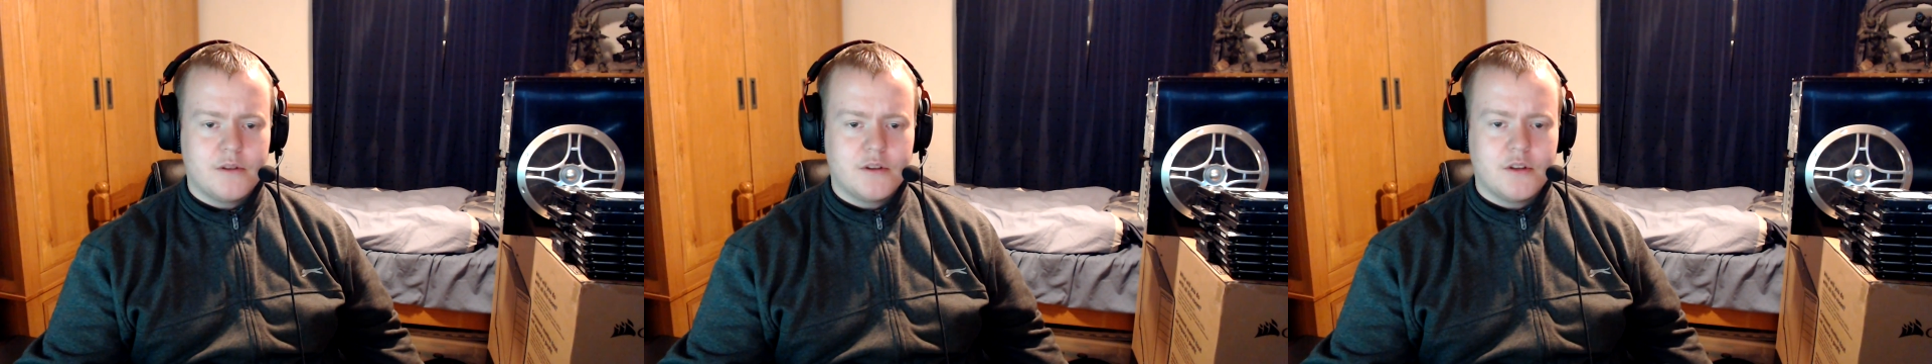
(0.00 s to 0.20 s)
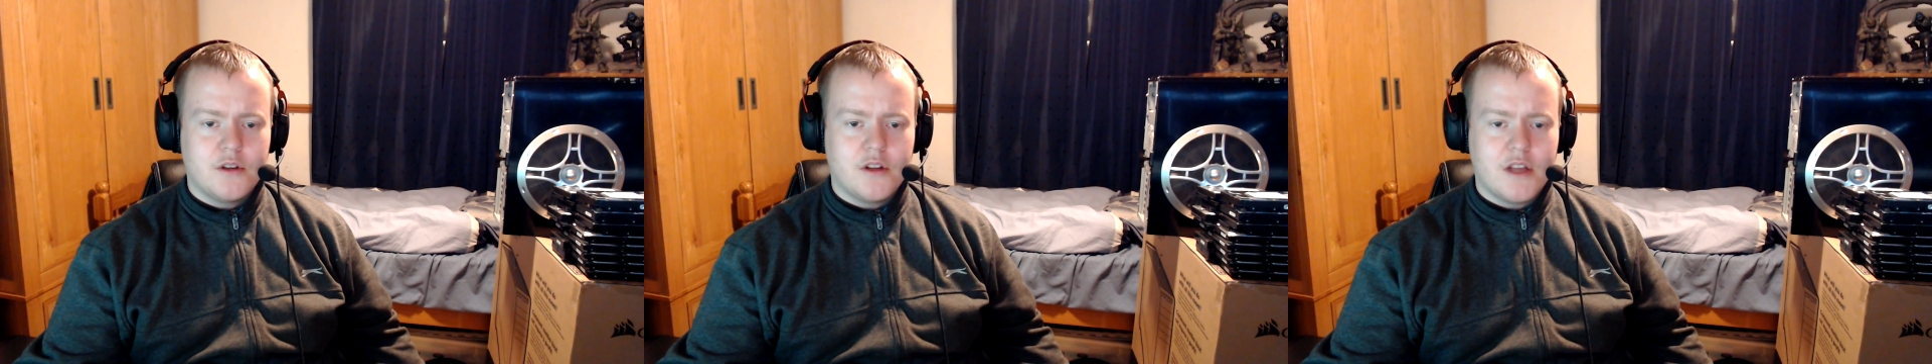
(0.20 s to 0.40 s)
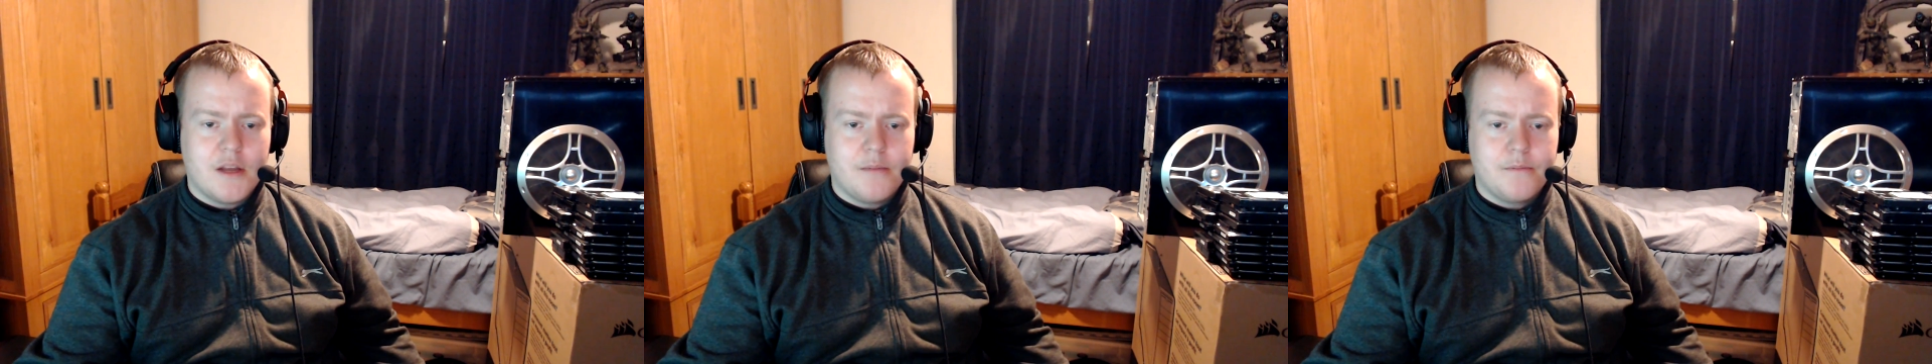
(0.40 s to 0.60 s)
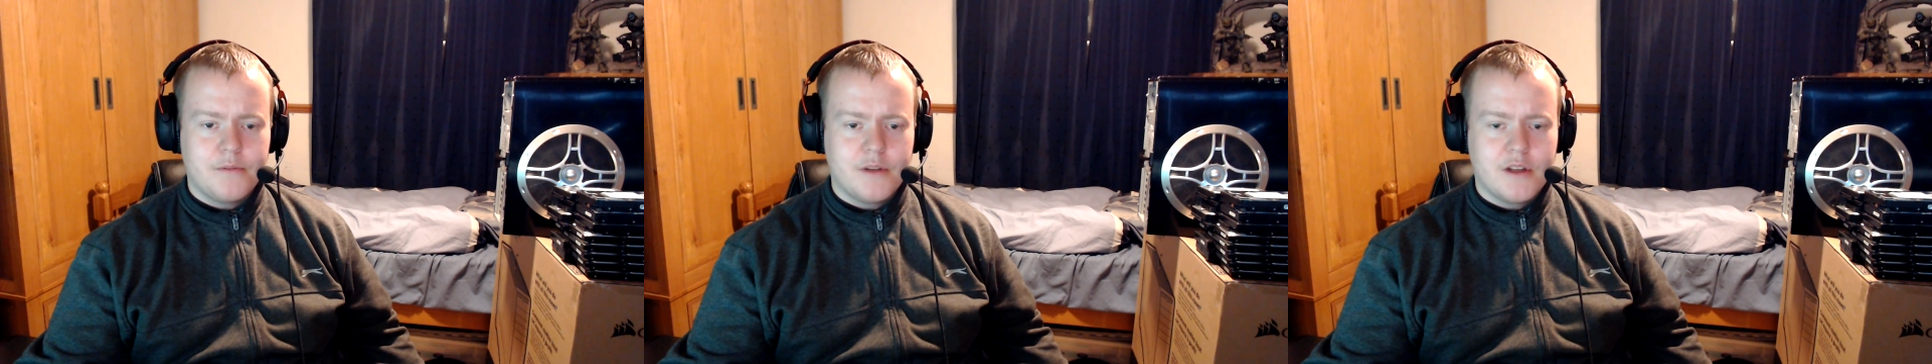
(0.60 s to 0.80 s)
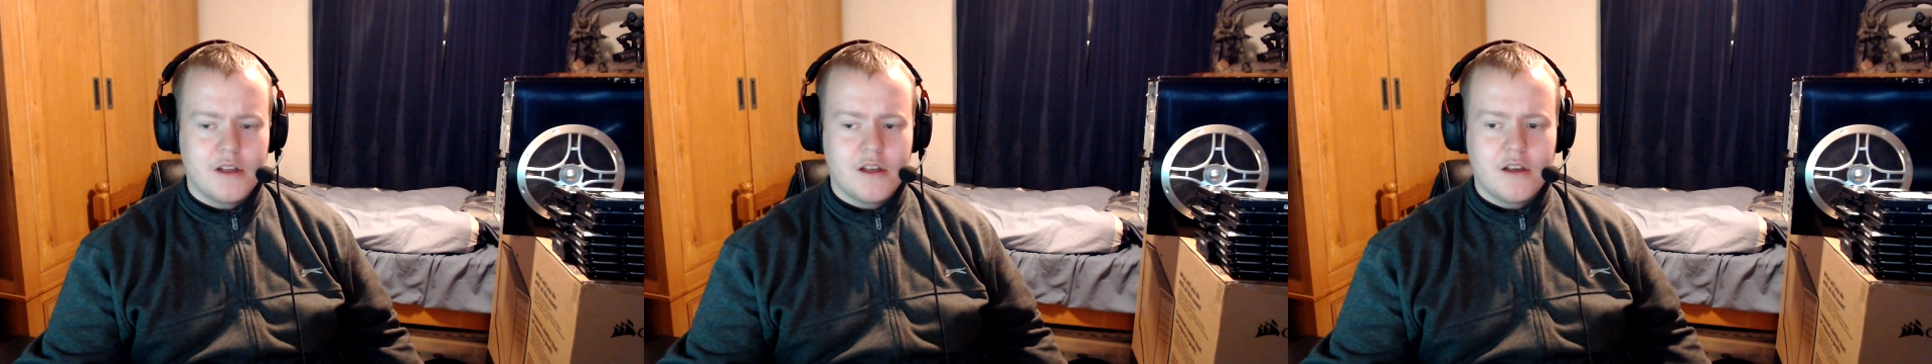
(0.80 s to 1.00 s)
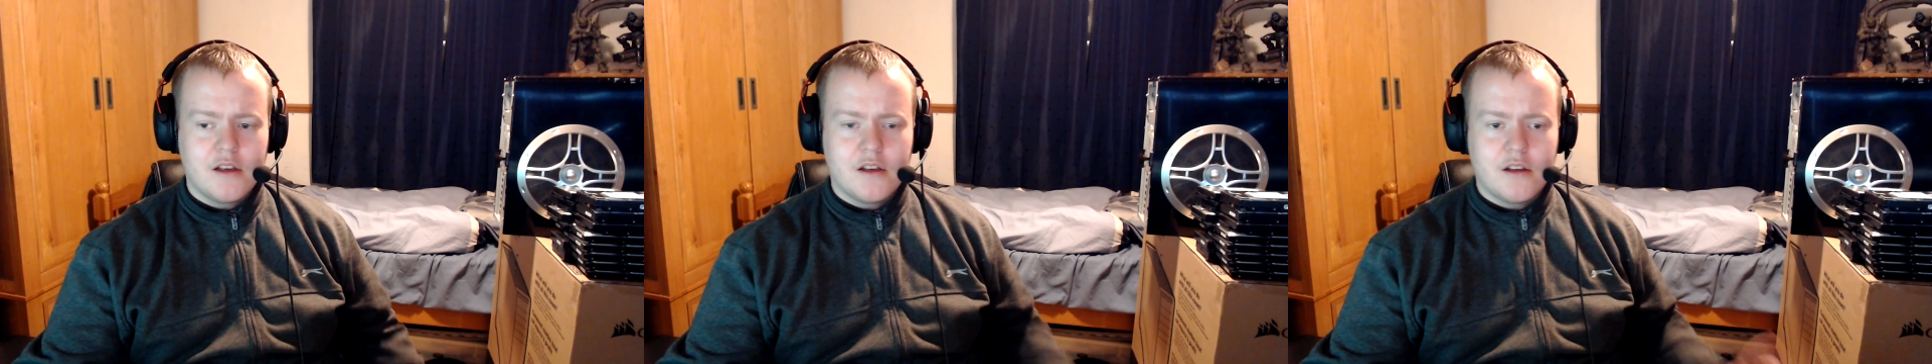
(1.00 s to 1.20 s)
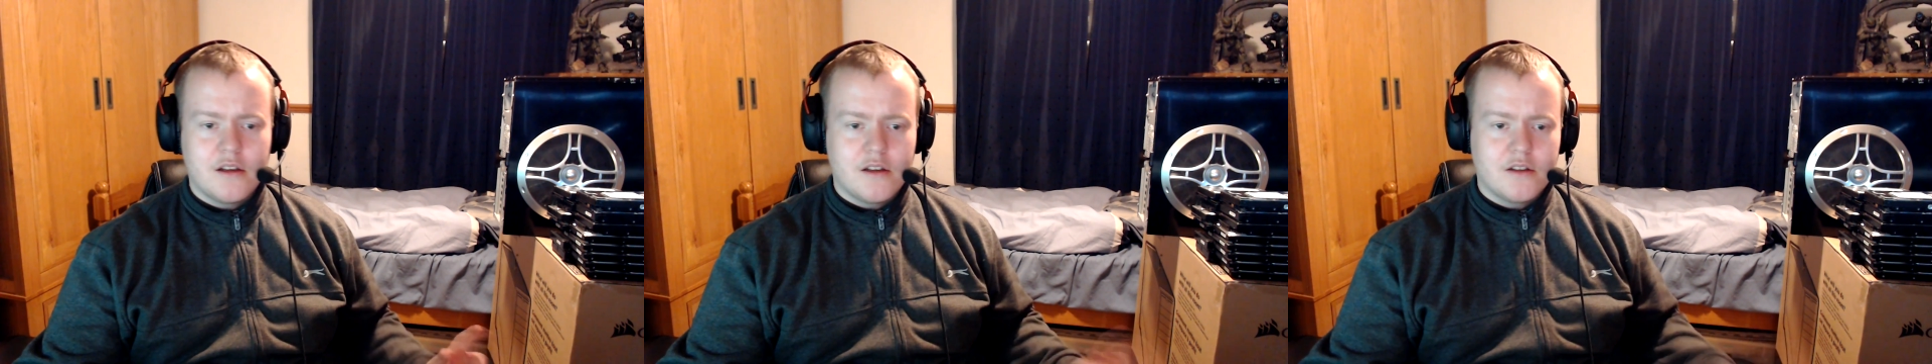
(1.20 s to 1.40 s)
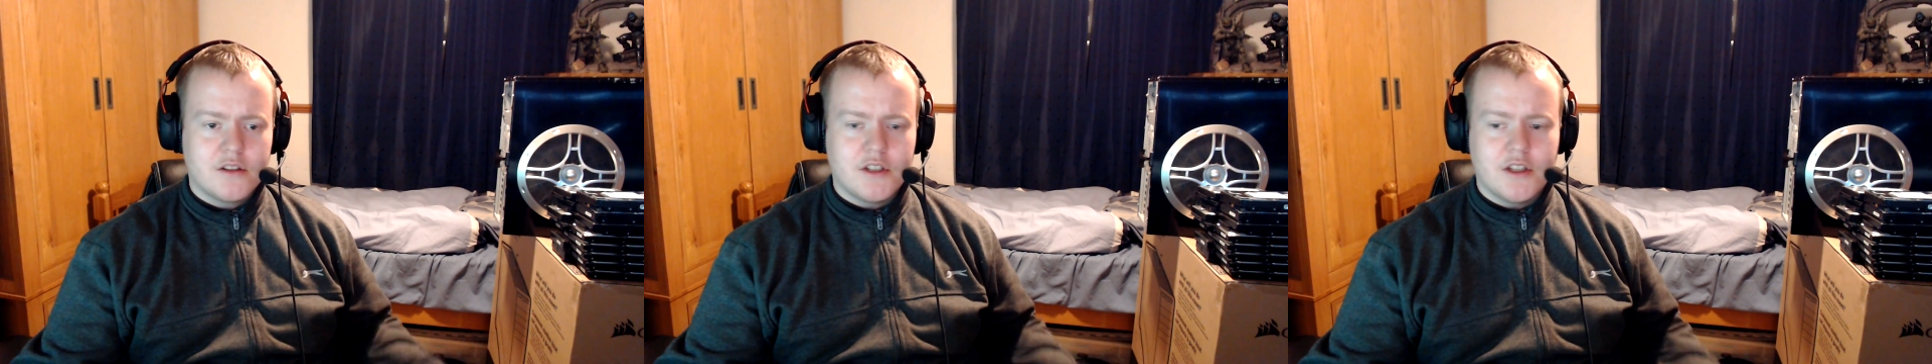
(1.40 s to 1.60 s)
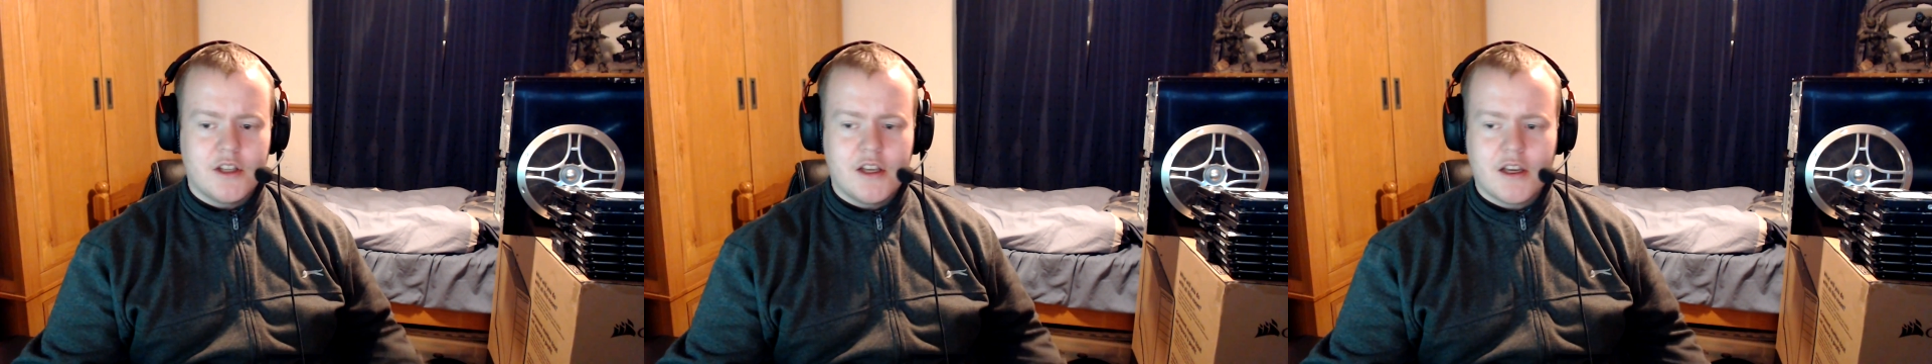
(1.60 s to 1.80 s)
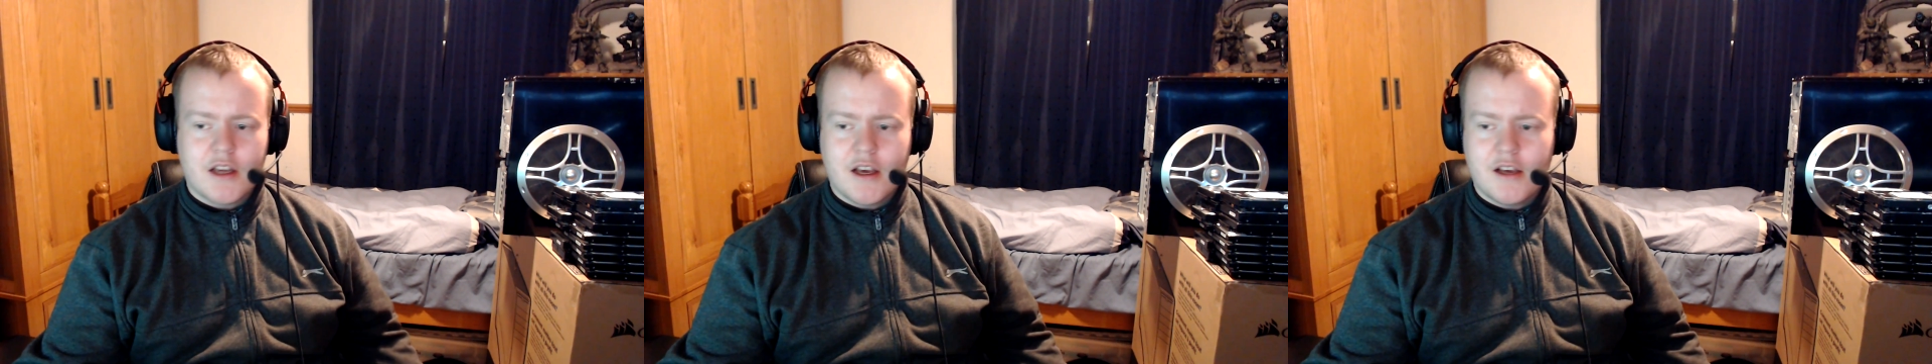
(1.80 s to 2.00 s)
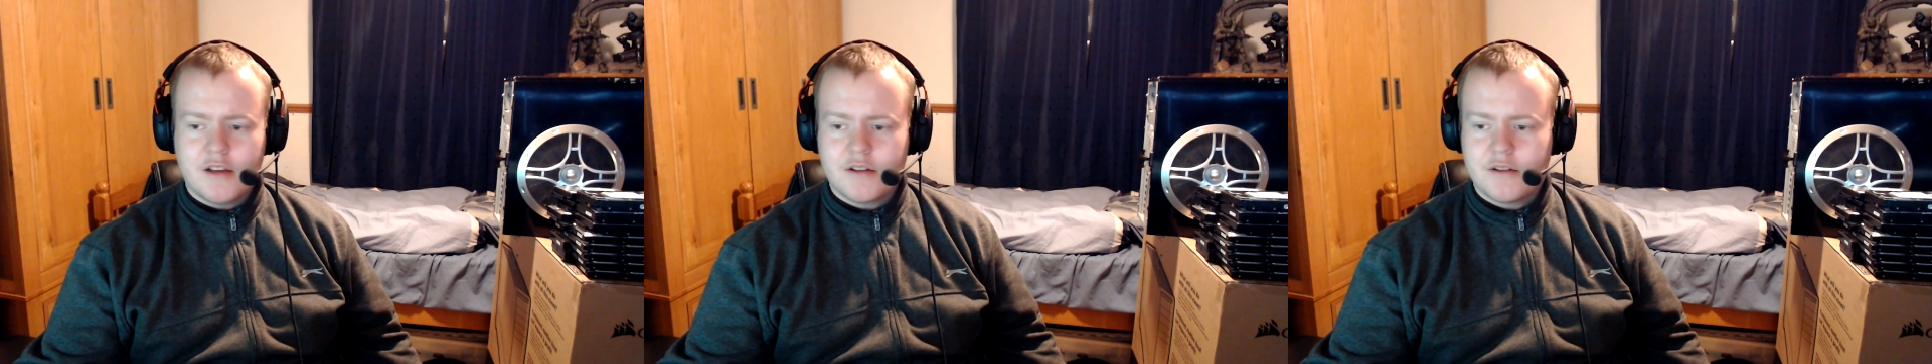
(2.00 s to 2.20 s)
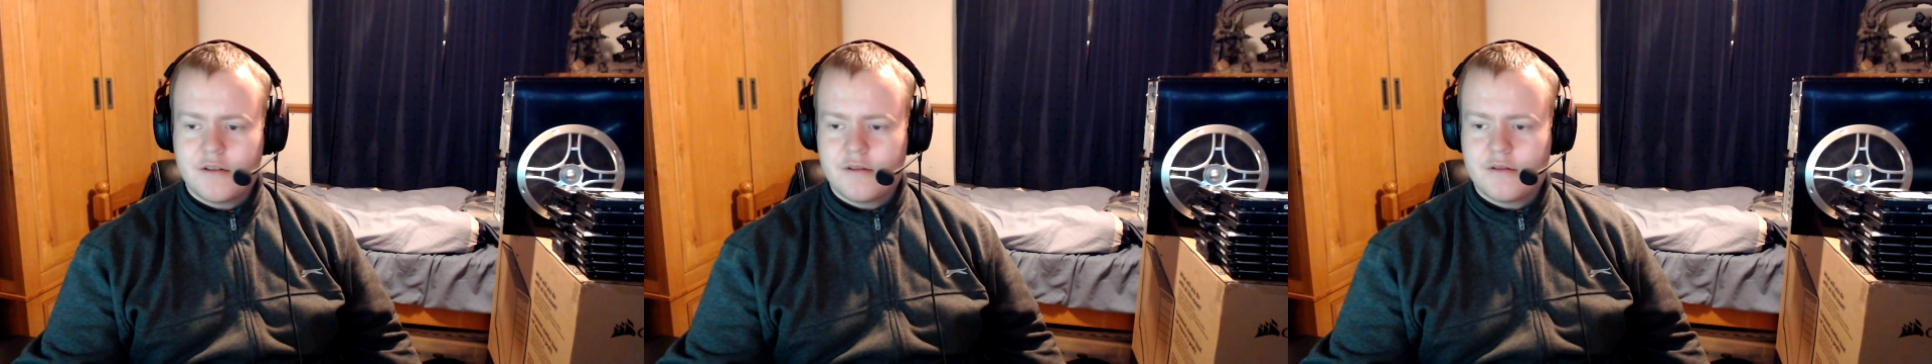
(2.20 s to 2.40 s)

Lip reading: Till then, see you later, guys.